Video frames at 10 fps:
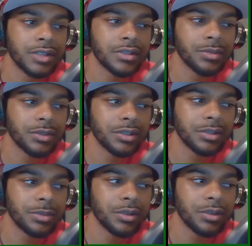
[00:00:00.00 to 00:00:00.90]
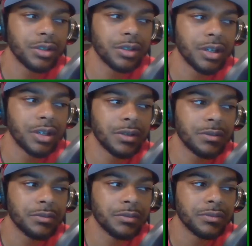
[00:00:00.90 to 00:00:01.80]
really good point.
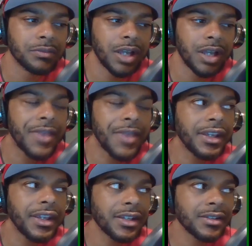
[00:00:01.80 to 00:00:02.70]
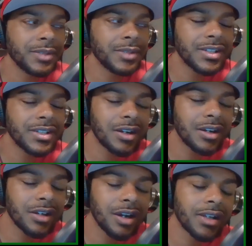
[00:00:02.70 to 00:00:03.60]
I think because
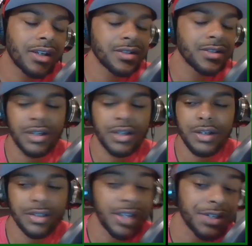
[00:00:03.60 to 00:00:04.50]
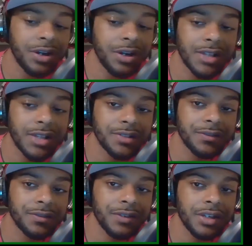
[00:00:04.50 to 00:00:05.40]
our kids, Dayshar has
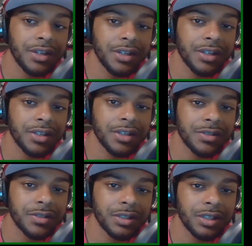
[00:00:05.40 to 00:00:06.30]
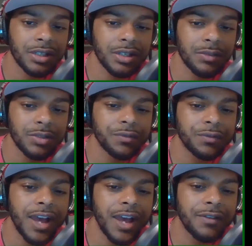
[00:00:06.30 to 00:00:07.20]
very young kids too. I think what you
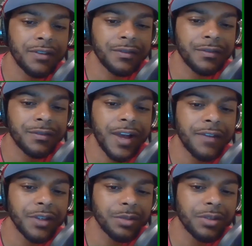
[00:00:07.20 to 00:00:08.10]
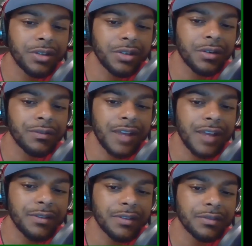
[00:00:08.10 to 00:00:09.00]
5 and 3 or
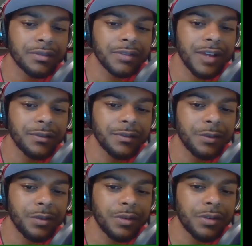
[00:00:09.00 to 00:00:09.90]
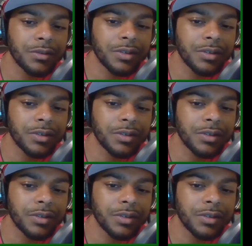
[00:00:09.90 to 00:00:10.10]
5 and 4?